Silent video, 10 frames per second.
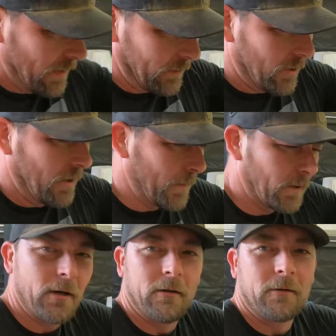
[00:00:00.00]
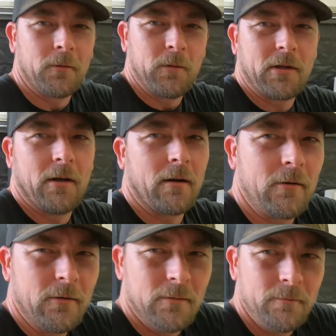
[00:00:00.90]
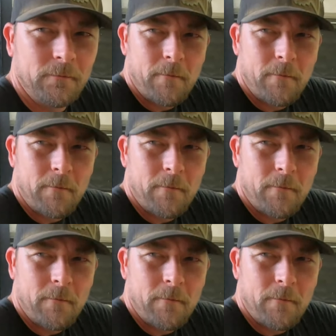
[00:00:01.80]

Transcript: That copper color would be kind of cool.